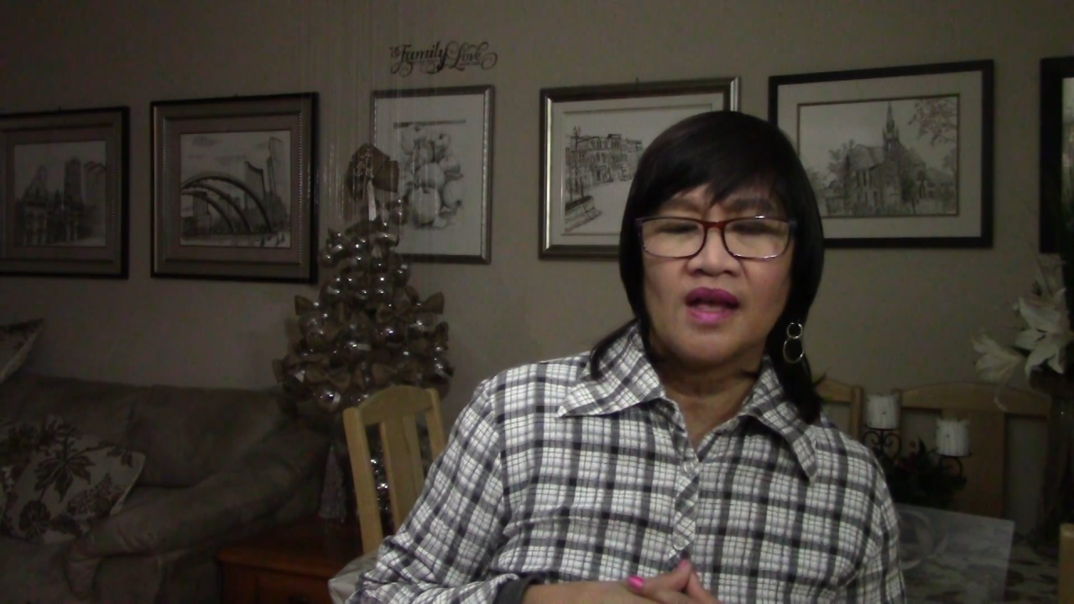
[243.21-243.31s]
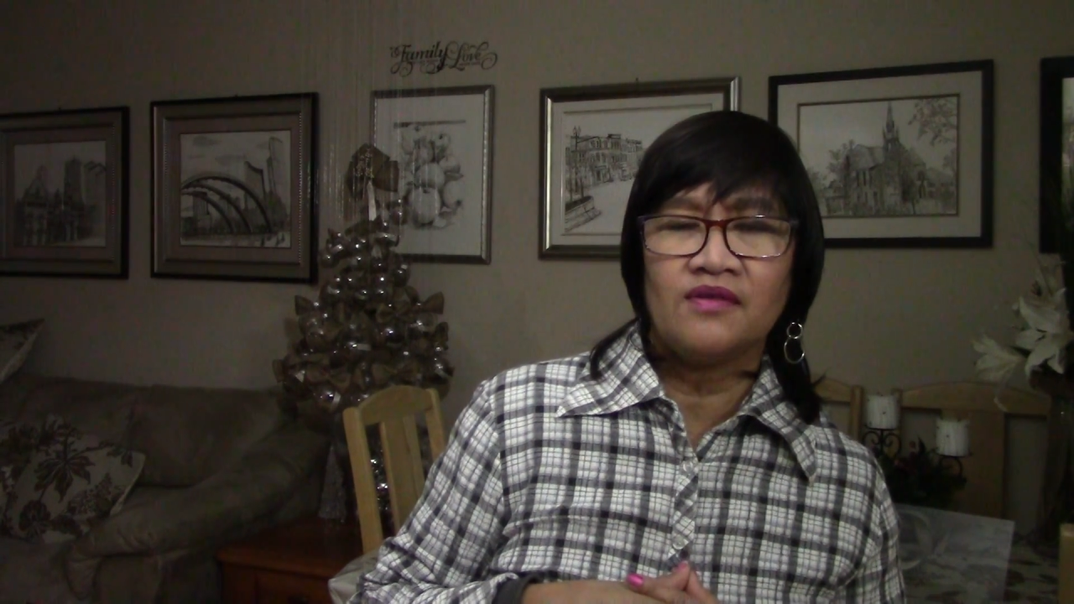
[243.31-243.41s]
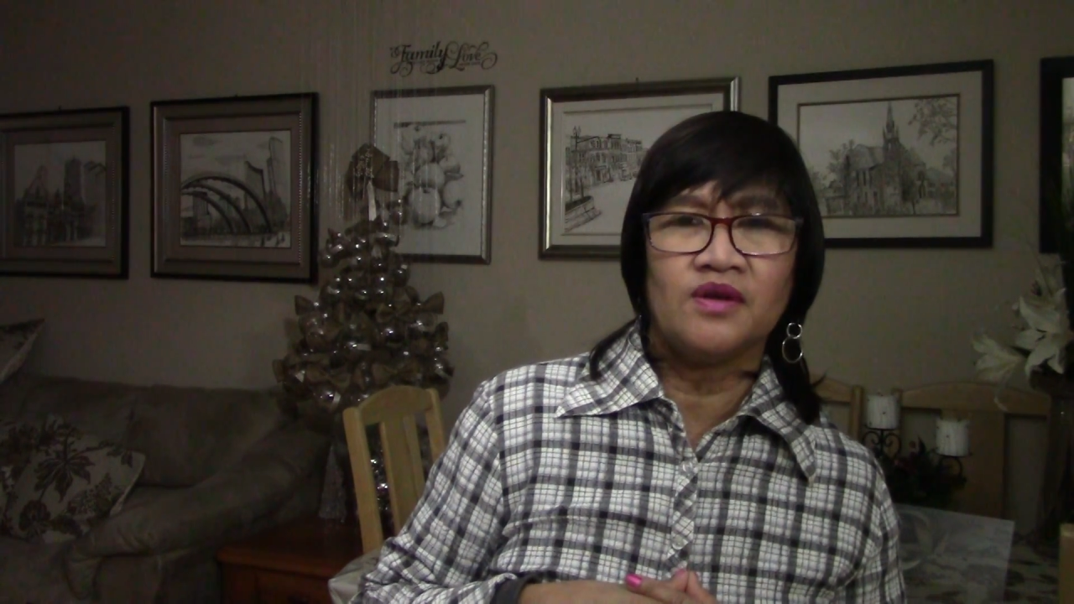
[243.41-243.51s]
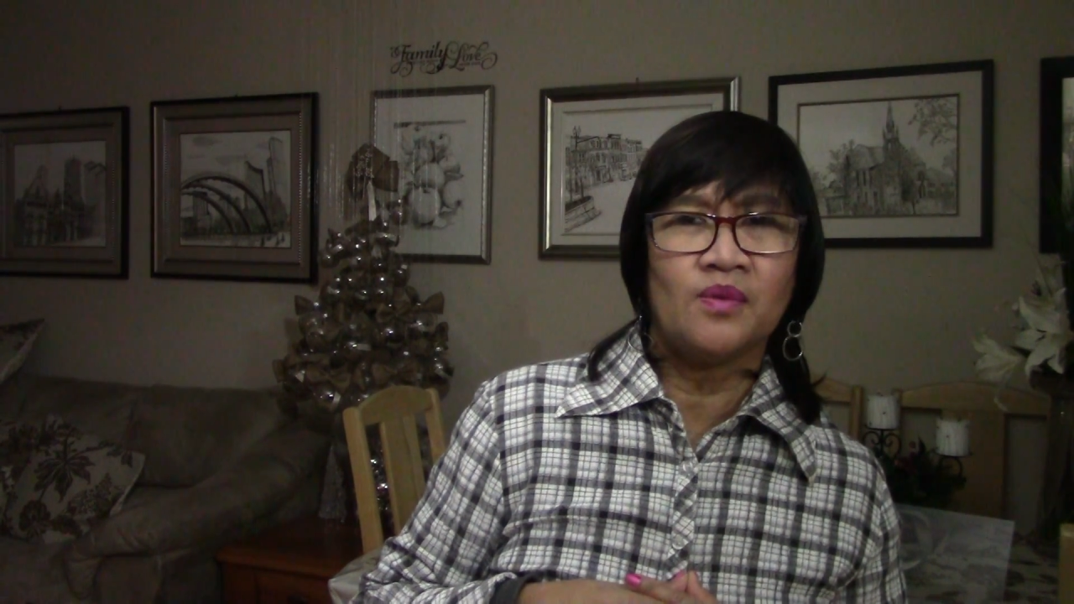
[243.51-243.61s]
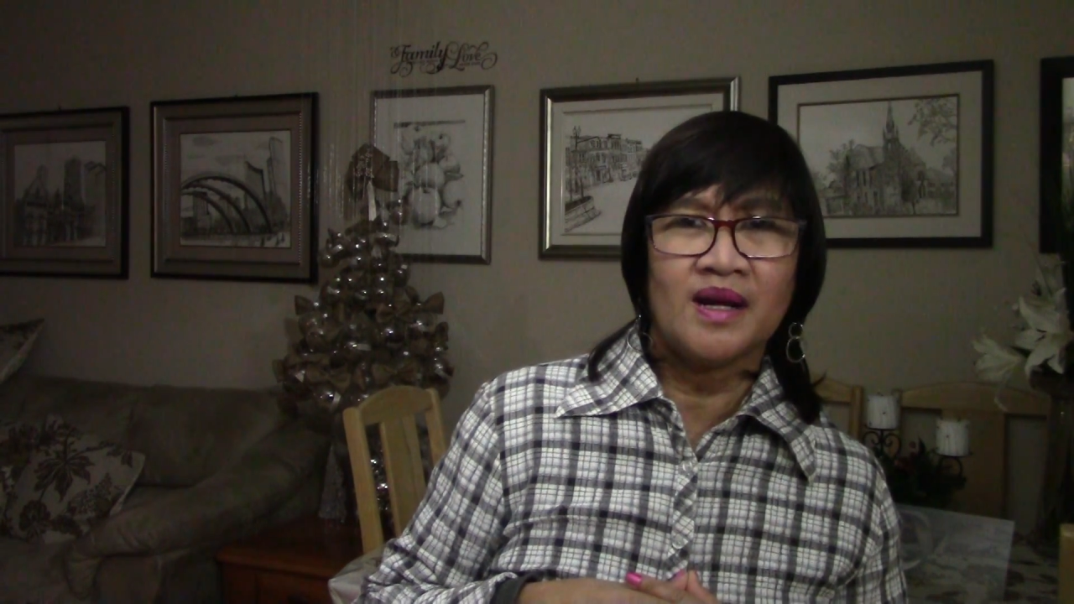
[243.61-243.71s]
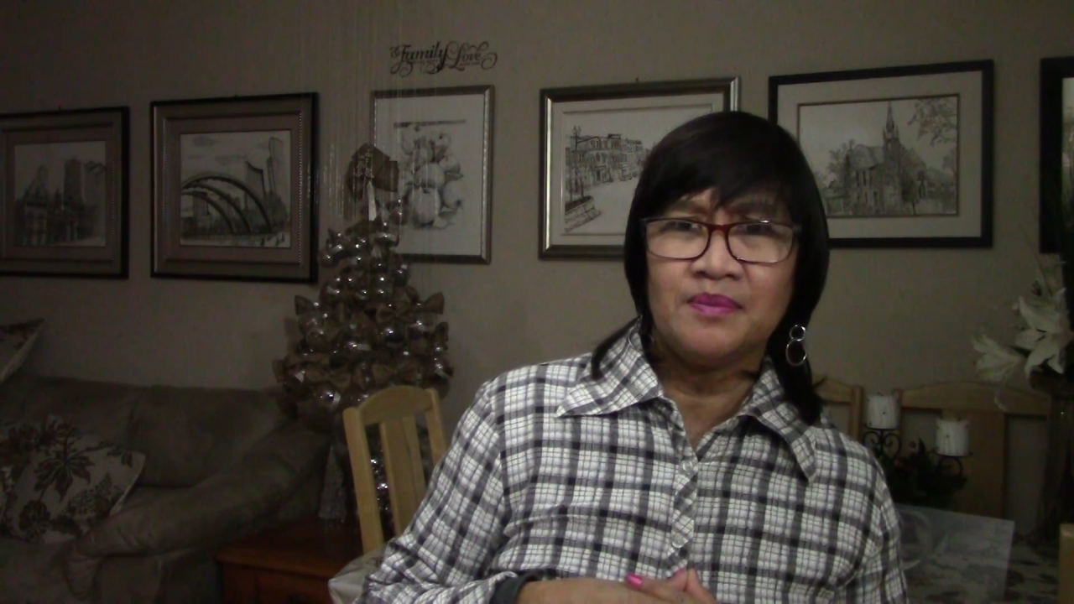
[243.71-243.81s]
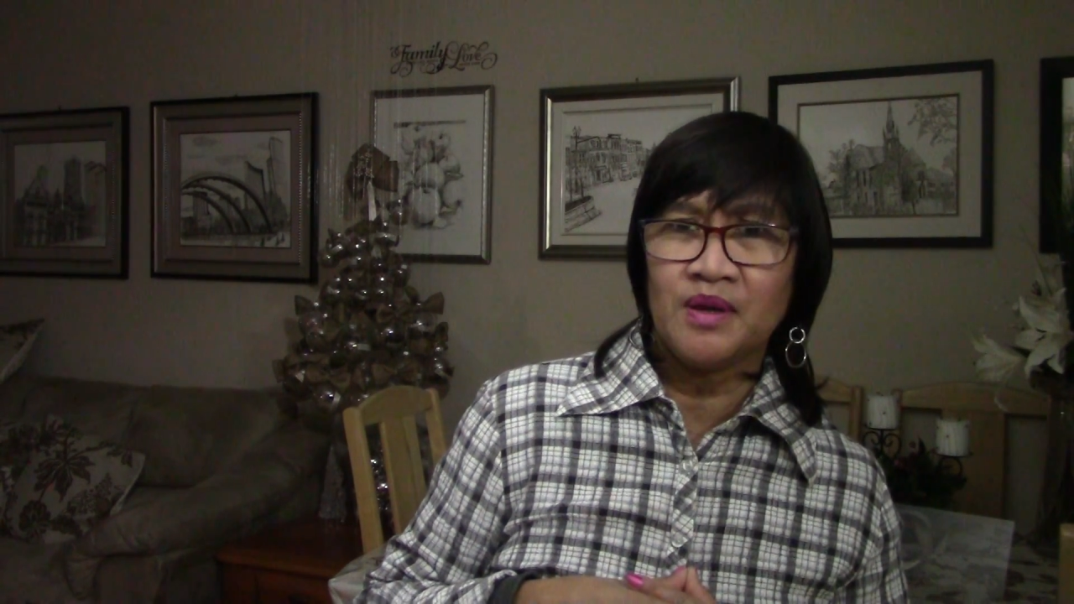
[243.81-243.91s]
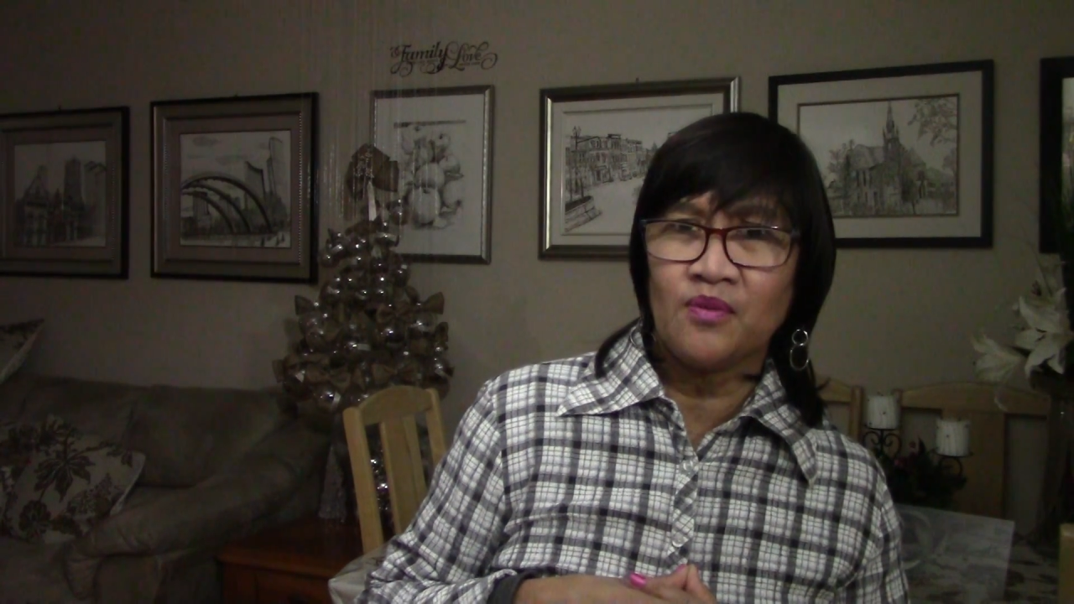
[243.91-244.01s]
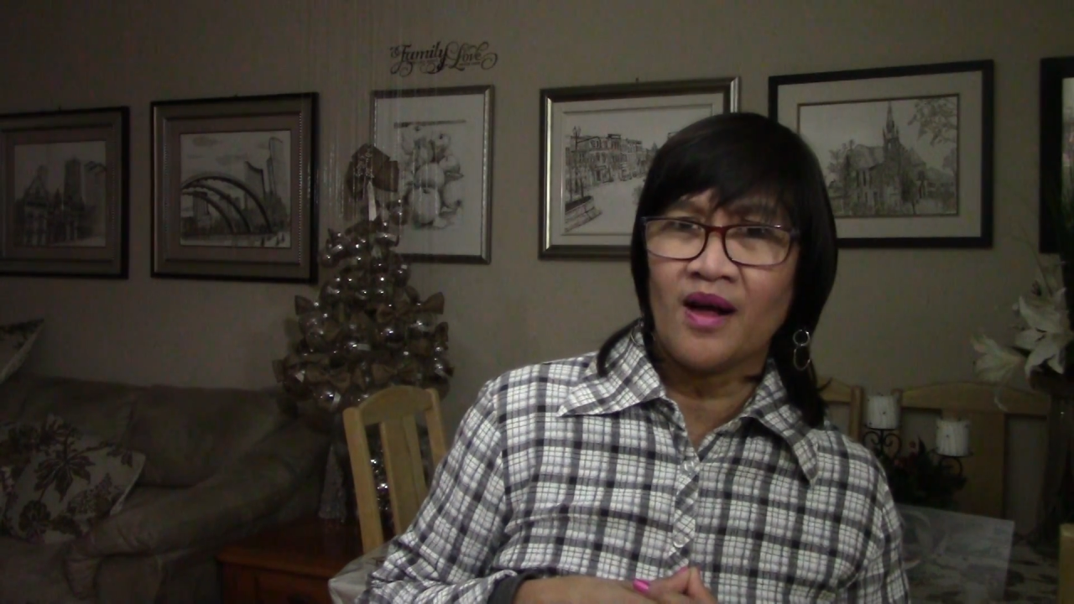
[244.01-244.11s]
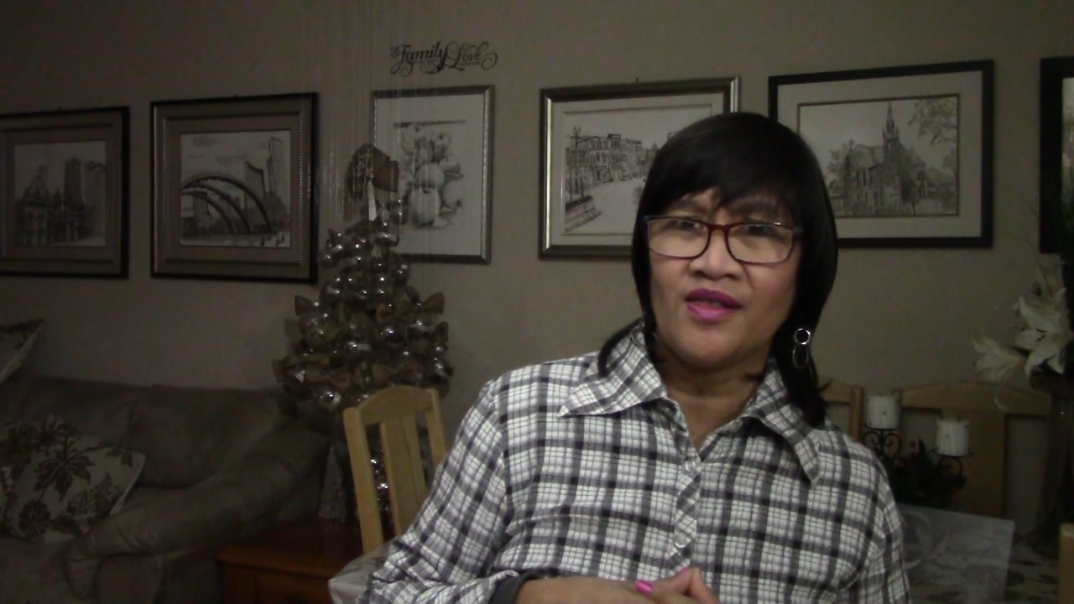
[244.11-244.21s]
if you want to
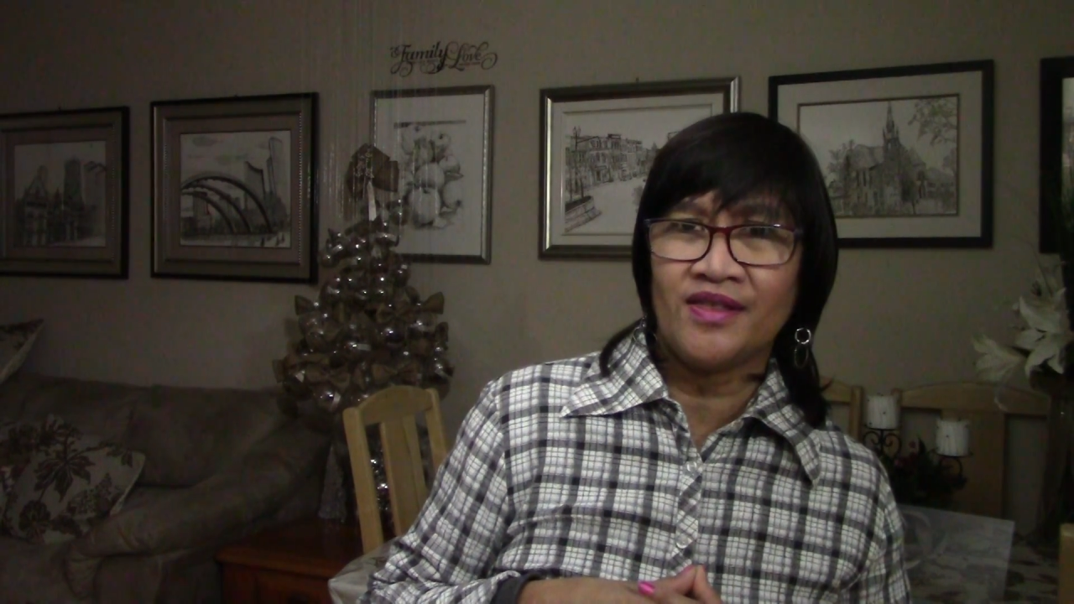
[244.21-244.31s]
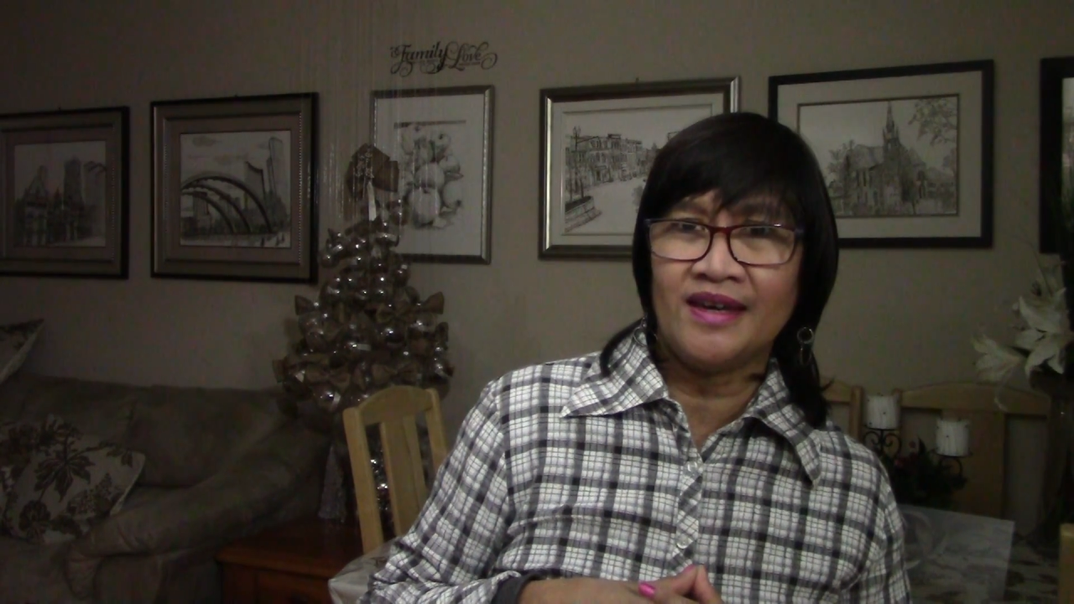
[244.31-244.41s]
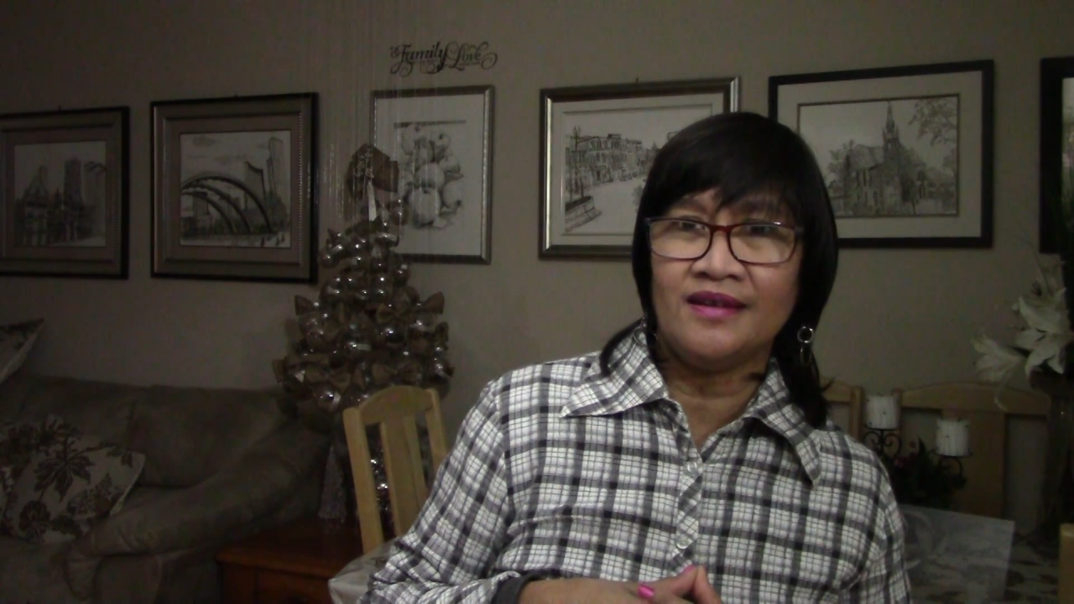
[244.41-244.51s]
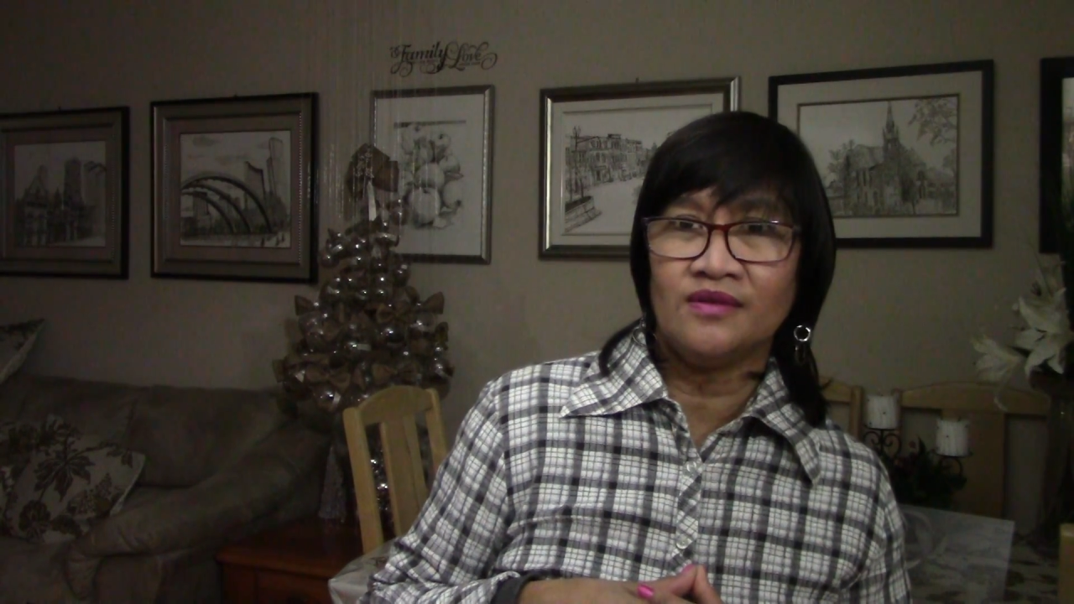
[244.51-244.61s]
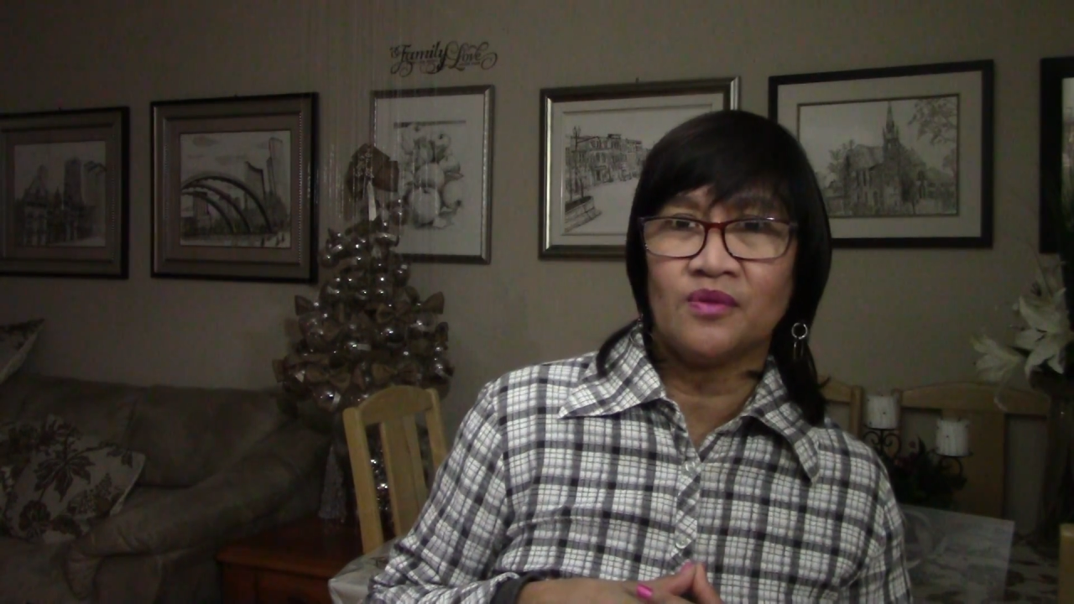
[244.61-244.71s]
be wealthy,